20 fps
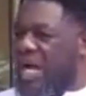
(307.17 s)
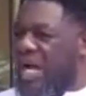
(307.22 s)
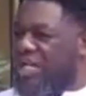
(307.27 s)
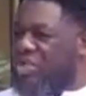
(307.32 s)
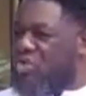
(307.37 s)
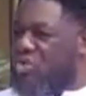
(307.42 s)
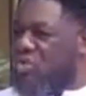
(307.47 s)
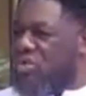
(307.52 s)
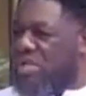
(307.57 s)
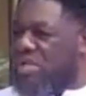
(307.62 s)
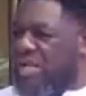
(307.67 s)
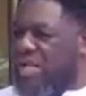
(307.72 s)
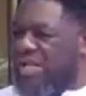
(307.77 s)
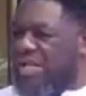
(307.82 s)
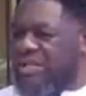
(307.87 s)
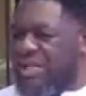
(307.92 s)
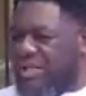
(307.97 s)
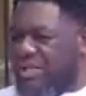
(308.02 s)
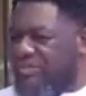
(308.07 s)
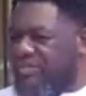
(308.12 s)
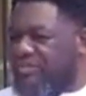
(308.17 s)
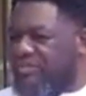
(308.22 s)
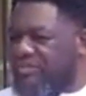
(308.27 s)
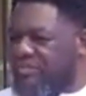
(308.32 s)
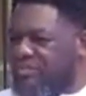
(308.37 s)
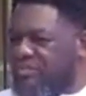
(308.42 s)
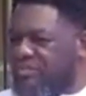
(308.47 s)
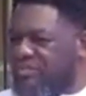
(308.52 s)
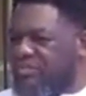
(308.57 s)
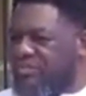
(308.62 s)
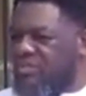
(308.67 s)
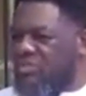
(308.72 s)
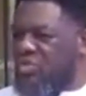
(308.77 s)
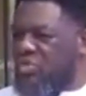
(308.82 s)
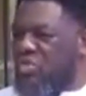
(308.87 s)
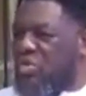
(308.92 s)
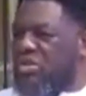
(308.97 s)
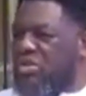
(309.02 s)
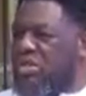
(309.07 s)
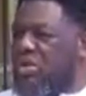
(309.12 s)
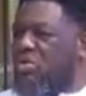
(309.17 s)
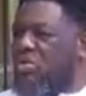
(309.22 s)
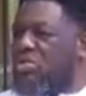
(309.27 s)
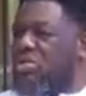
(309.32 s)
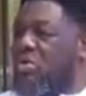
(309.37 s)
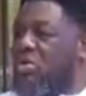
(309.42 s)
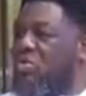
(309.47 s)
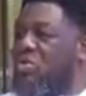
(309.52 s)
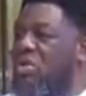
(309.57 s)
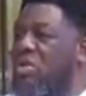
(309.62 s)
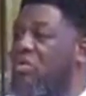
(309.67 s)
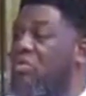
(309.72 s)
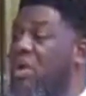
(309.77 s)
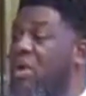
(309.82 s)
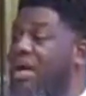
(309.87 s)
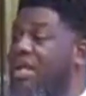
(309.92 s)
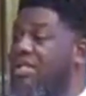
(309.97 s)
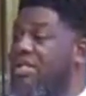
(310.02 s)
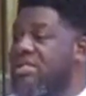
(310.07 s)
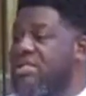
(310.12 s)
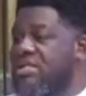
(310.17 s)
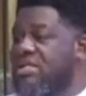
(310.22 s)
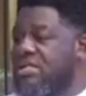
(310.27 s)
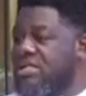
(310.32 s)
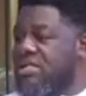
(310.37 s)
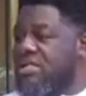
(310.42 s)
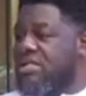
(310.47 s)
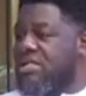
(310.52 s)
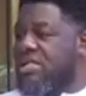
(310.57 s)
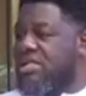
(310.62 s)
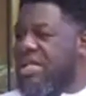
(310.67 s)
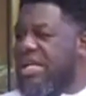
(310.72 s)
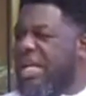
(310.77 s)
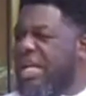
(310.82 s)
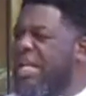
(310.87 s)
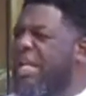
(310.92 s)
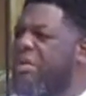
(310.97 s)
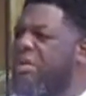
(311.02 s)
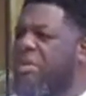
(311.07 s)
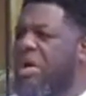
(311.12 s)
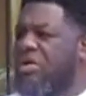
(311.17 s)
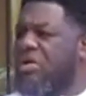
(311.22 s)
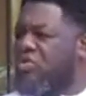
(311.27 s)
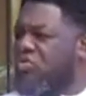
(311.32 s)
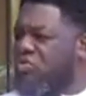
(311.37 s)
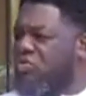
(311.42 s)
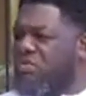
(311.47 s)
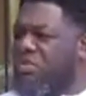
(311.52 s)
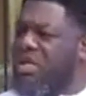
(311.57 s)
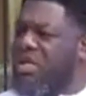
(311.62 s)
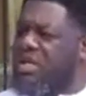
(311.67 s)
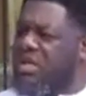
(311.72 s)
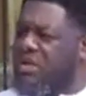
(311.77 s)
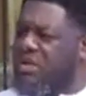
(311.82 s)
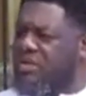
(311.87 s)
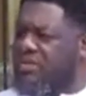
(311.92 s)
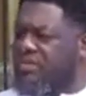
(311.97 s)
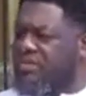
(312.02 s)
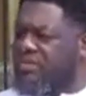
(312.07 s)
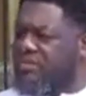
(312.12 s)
I chose the latter because that was the only wise decision any man could make.